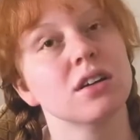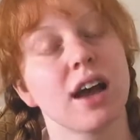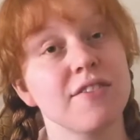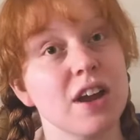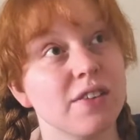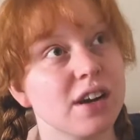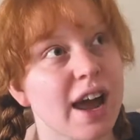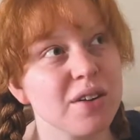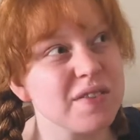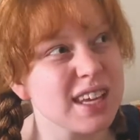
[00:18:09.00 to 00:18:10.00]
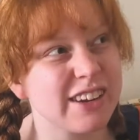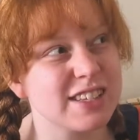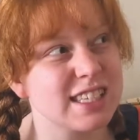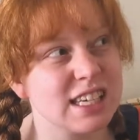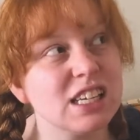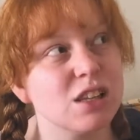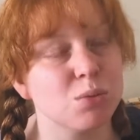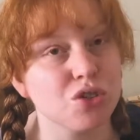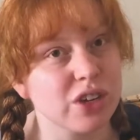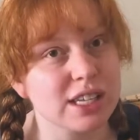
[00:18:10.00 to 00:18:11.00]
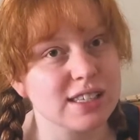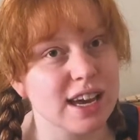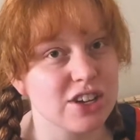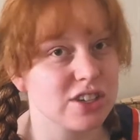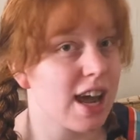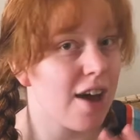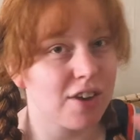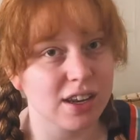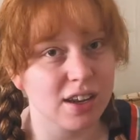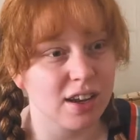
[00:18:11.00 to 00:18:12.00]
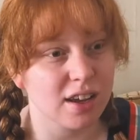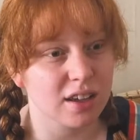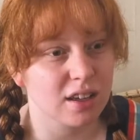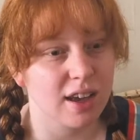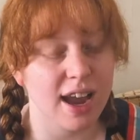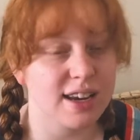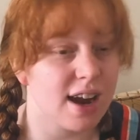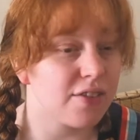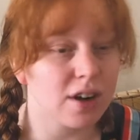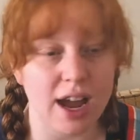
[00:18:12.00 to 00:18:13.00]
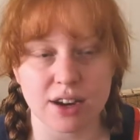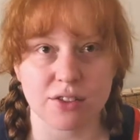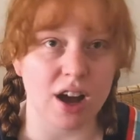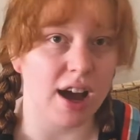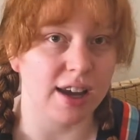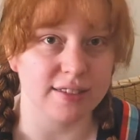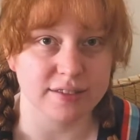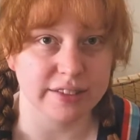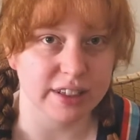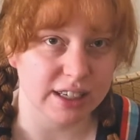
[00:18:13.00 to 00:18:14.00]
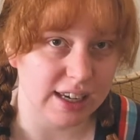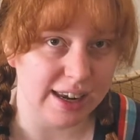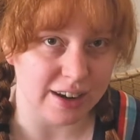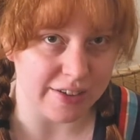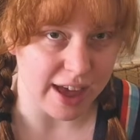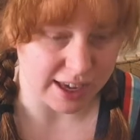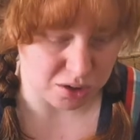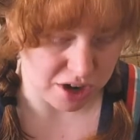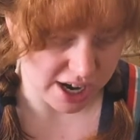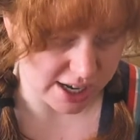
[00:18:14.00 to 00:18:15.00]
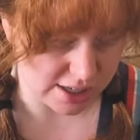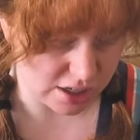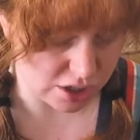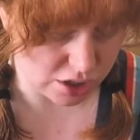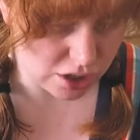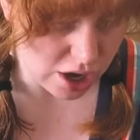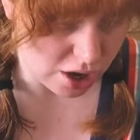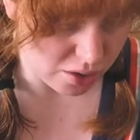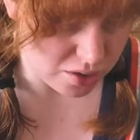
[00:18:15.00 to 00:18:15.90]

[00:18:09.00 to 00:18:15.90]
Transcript: don't even think I've seen the movies. I never kind of got in on that craze. So